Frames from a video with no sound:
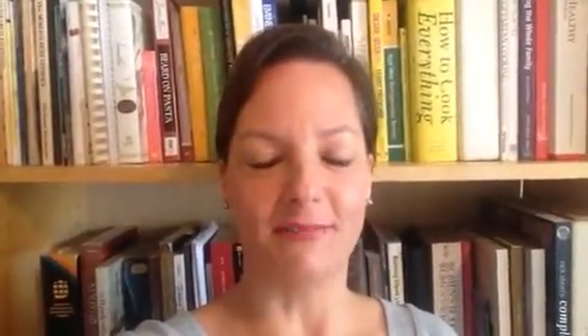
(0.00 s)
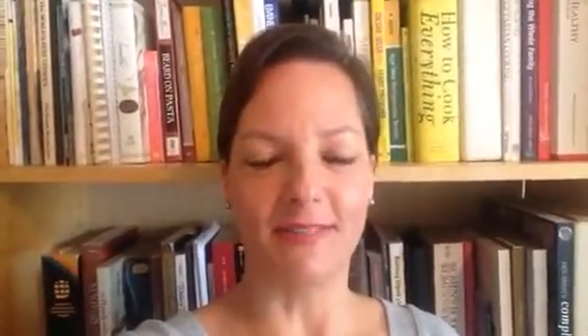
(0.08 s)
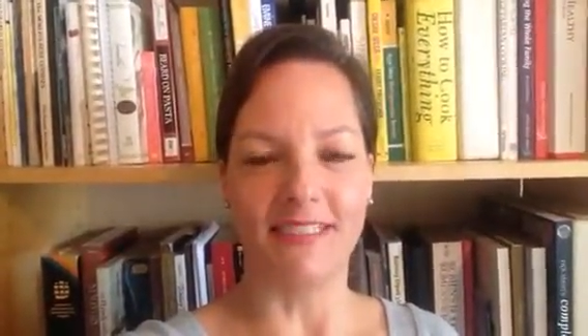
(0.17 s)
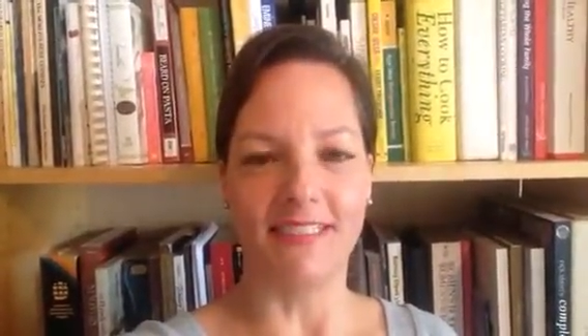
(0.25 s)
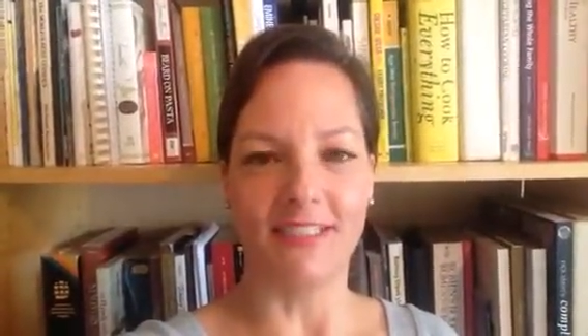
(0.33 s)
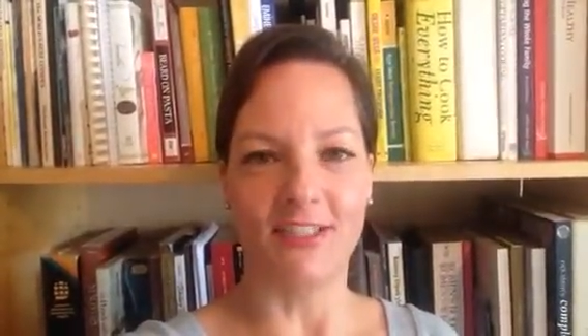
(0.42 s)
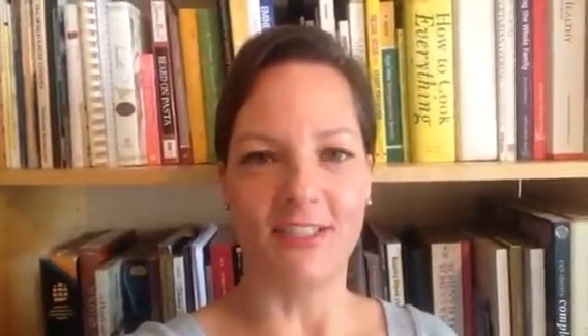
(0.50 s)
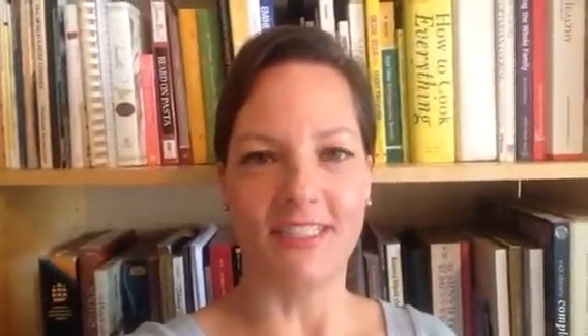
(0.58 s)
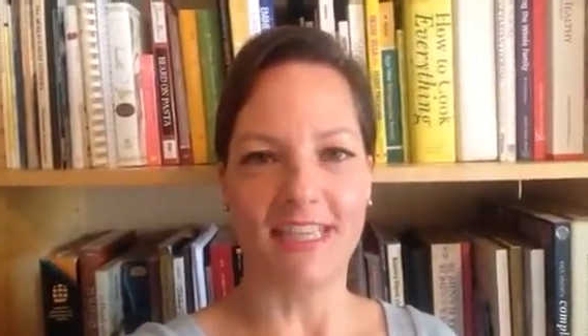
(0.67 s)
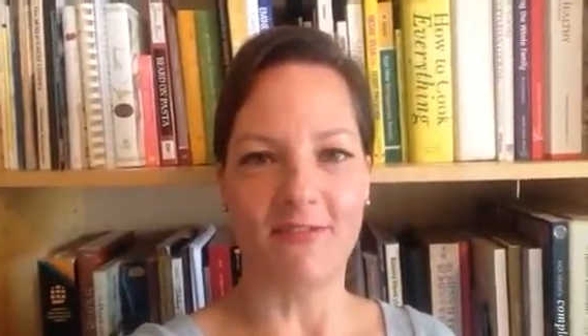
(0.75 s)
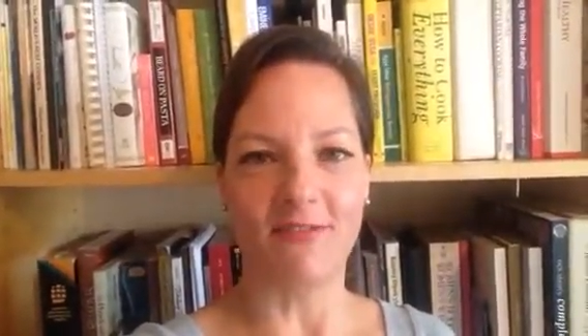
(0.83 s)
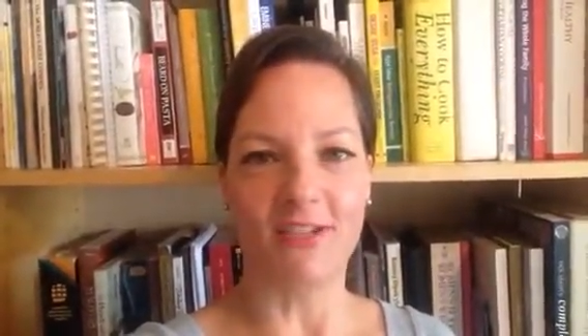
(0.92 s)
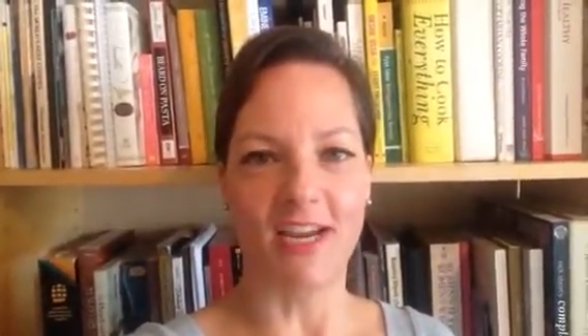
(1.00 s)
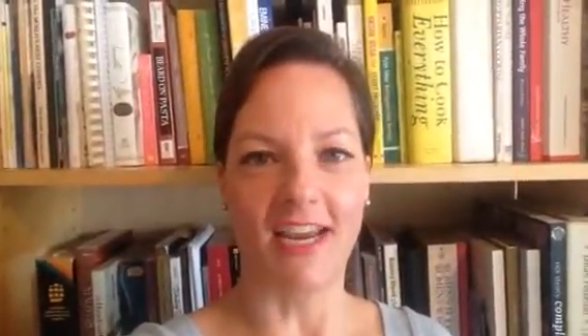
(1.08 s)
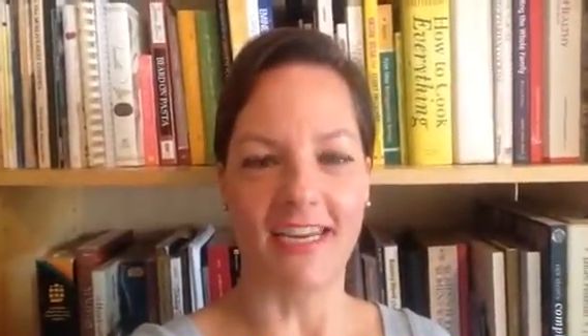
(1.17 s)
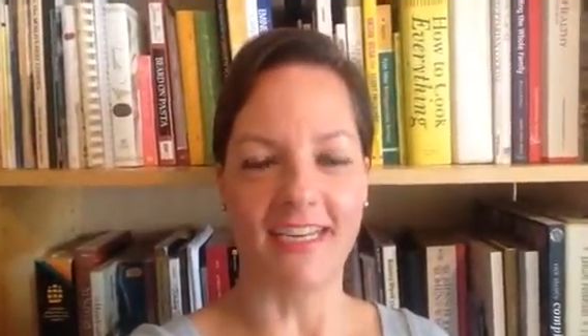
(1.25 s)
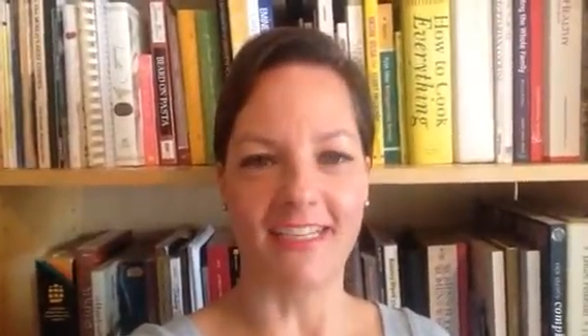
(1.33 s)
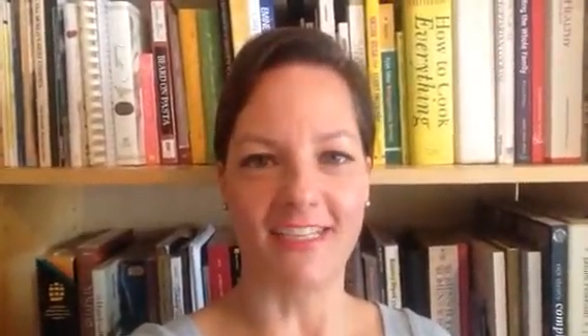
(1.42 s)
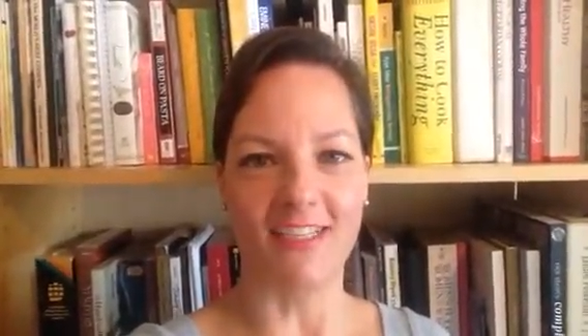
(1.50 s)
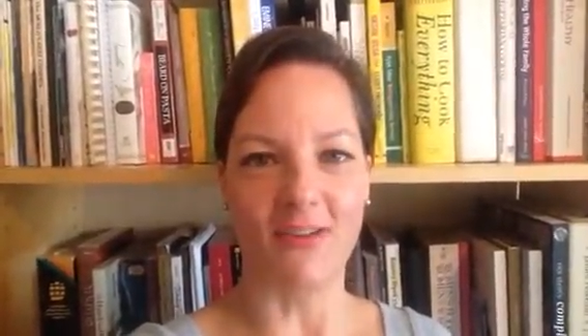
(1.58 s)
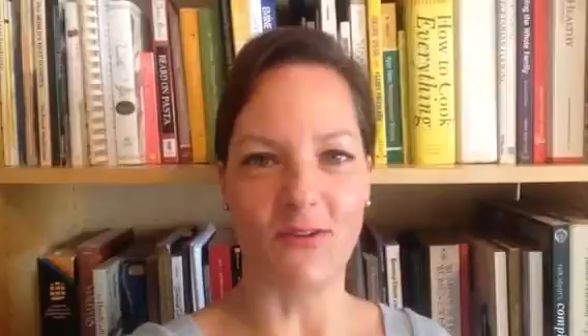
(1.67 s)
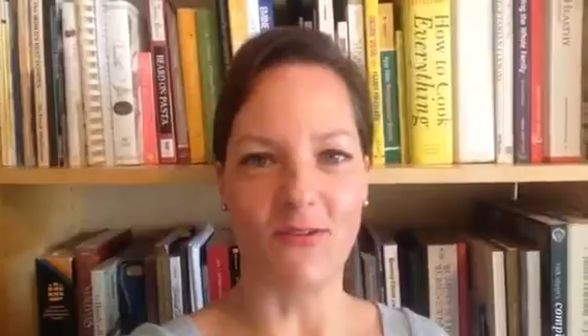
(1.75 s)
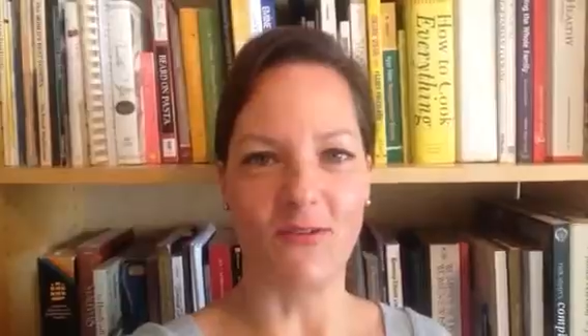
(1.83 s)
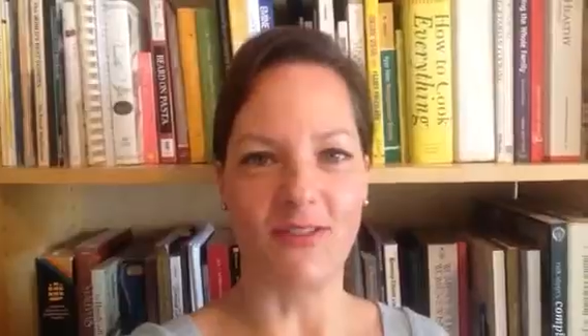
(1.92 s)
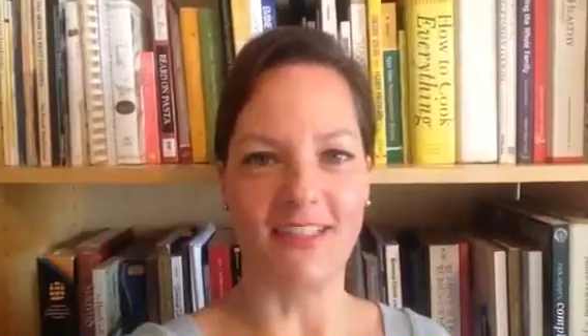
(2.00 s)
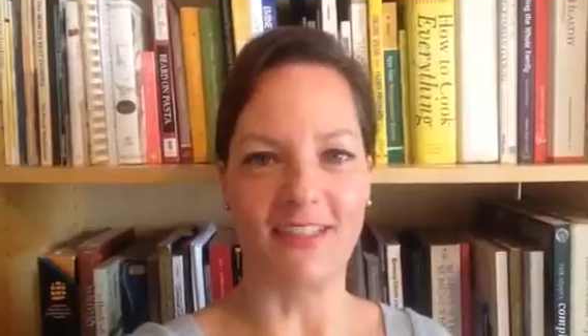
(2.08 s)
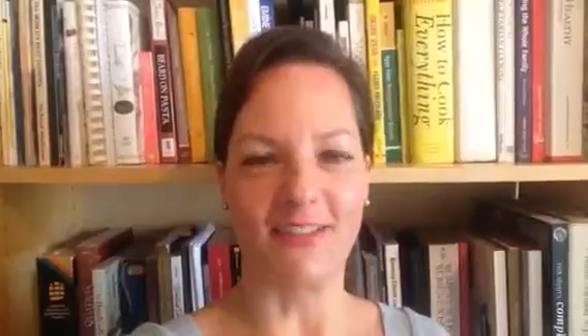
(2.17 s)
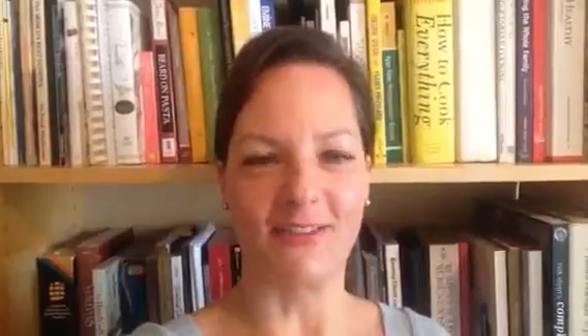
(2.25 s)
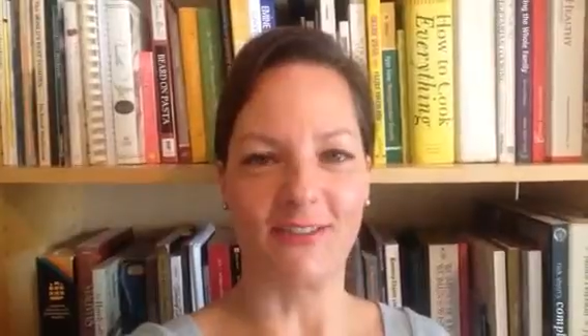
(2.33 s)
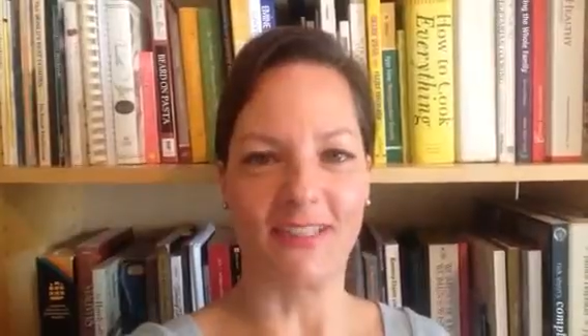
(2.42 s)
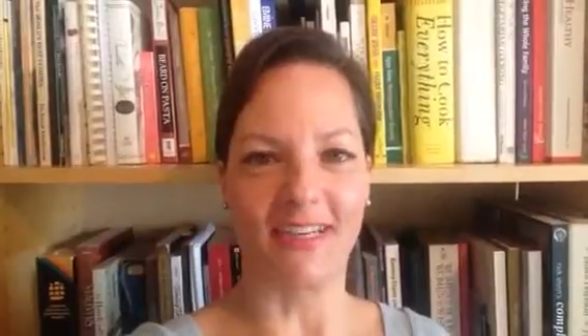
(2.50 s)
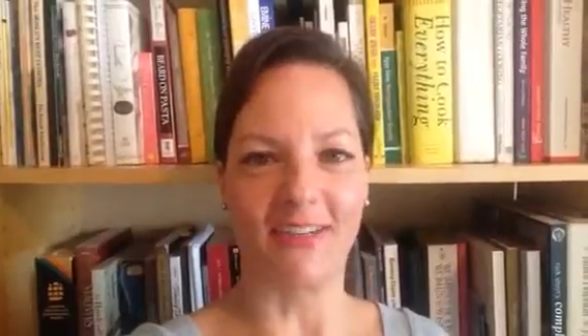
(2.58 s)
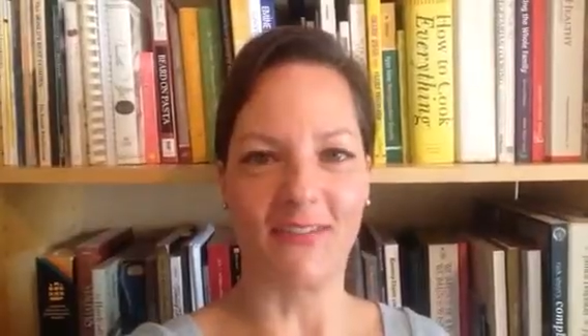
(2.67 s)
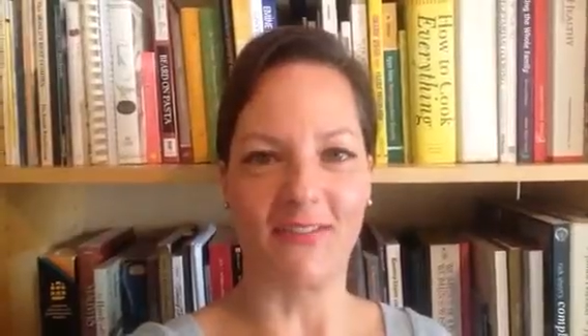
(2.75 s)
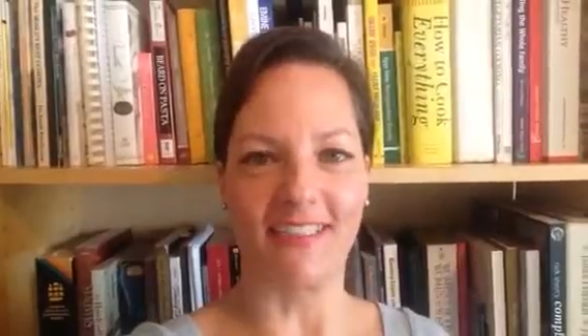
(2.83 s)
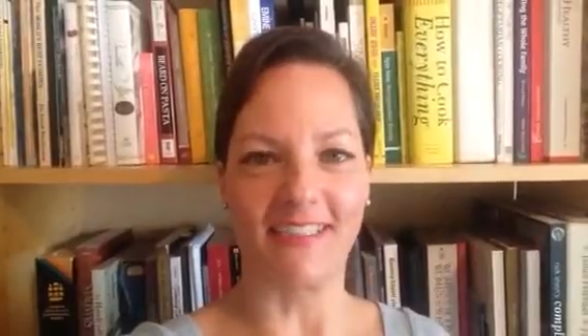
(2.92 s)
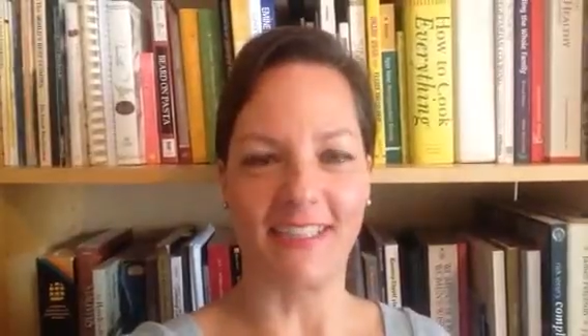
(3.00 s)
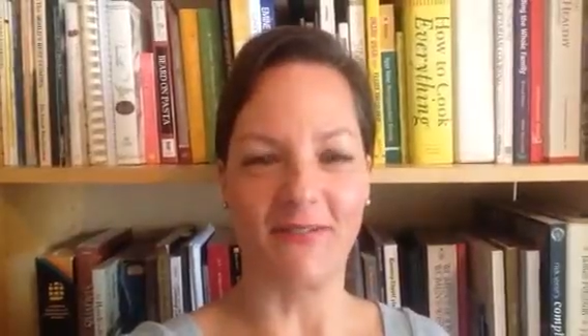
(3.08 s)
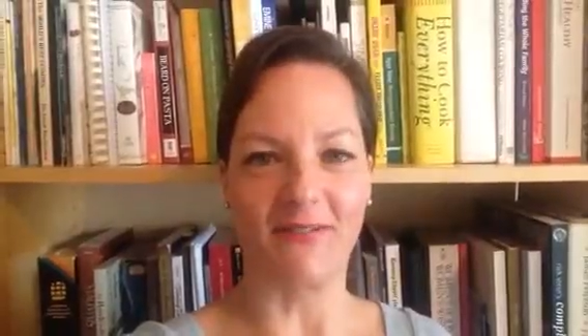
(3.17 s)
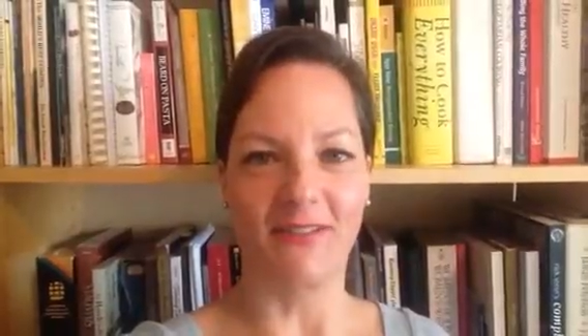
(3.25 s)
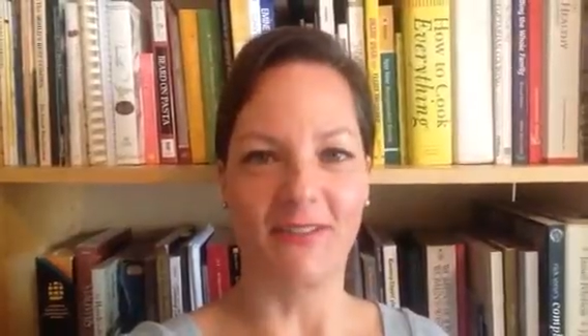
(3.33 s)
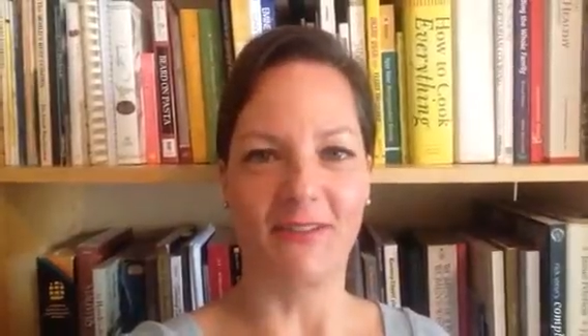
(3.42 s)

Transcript: my intentions have changed over the years, kind of as I've